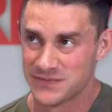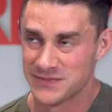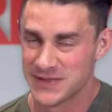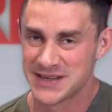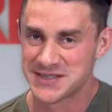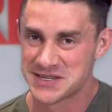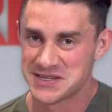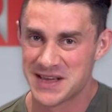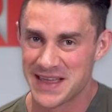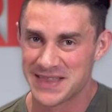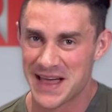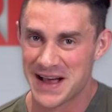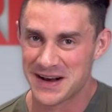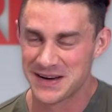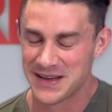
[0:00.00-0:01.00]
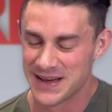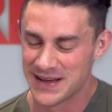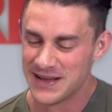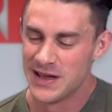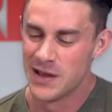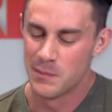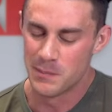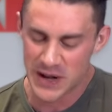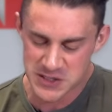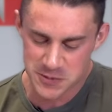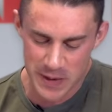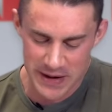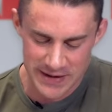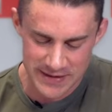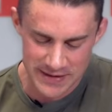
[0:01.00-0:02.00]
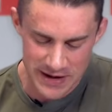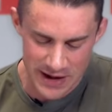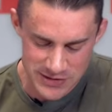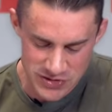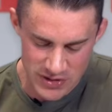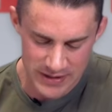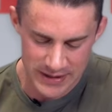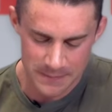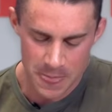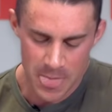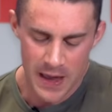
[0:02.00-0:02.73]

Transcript: Let's just get that clear. Much better than hydraulic.